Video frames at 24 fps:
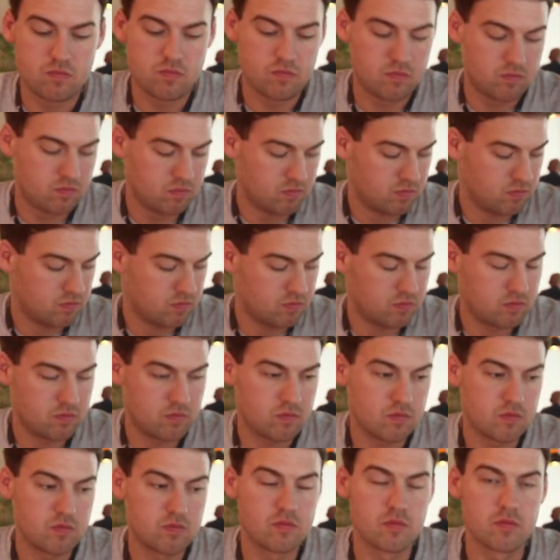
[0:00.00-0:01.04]

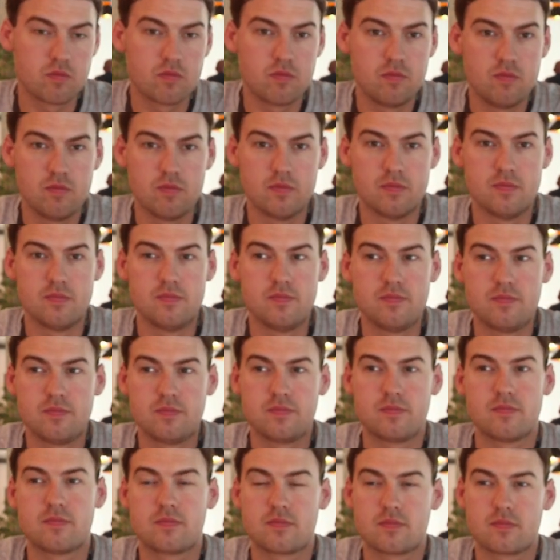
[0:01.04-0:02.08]

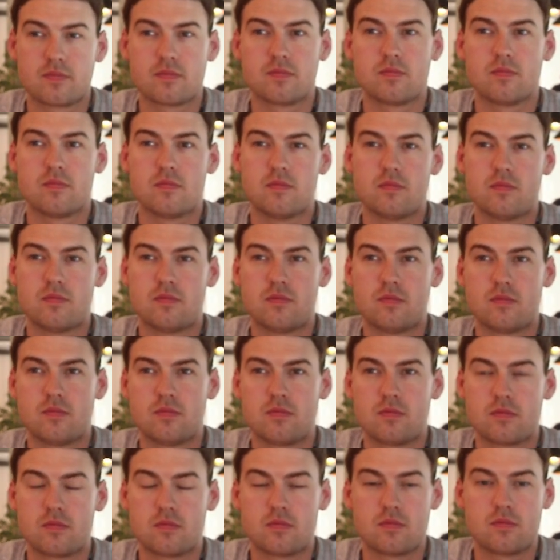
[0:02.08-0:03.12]

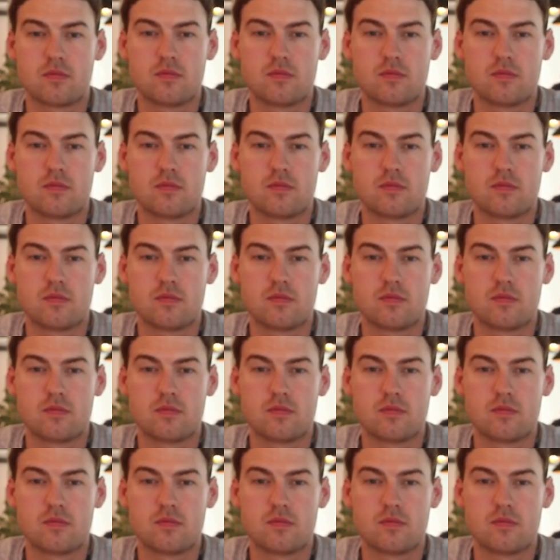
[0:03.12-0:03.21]
This person isn't speaking.